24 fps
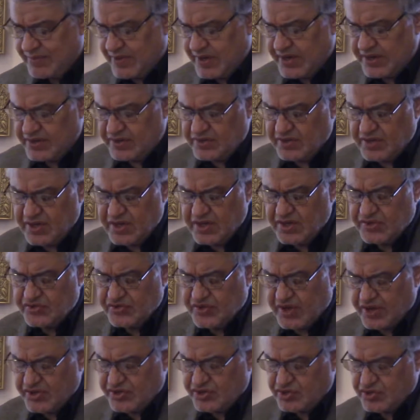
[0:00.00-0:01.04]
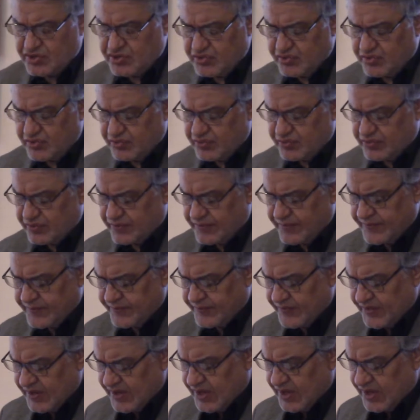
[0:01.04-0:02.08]
It needs us to
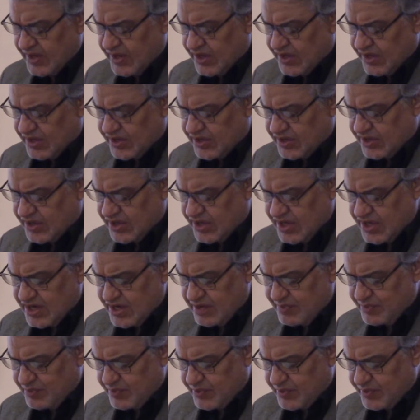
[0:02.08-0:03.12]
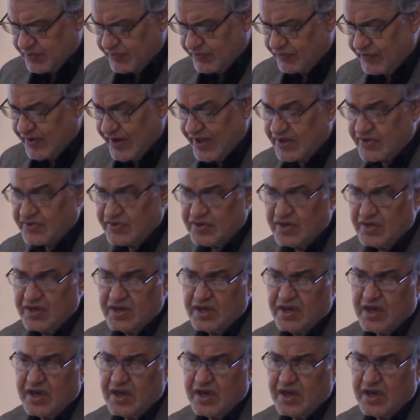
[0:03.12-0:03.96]
keep reflecting